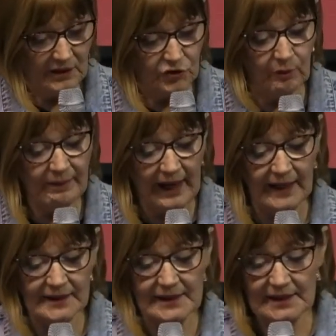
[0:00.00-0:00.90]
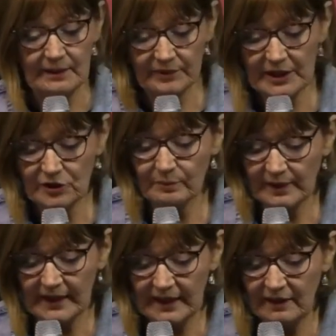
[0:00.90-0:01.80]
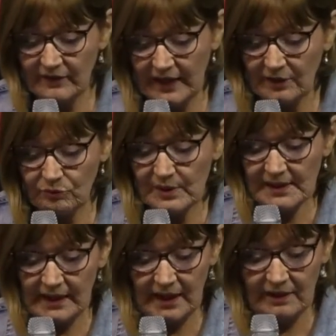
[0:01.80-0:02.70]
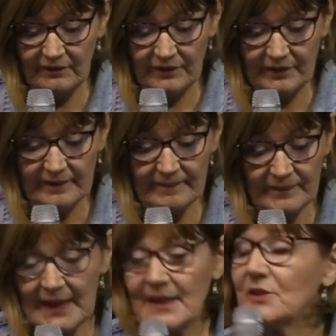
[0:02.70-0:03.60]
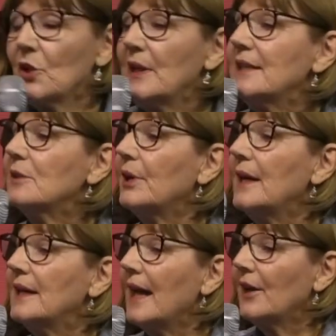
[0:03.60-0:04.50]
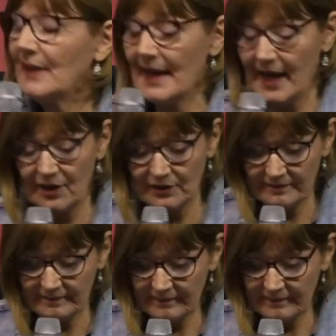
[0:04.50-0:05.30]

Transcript: Your part is simply to believe and receive." So let's pray it out loud.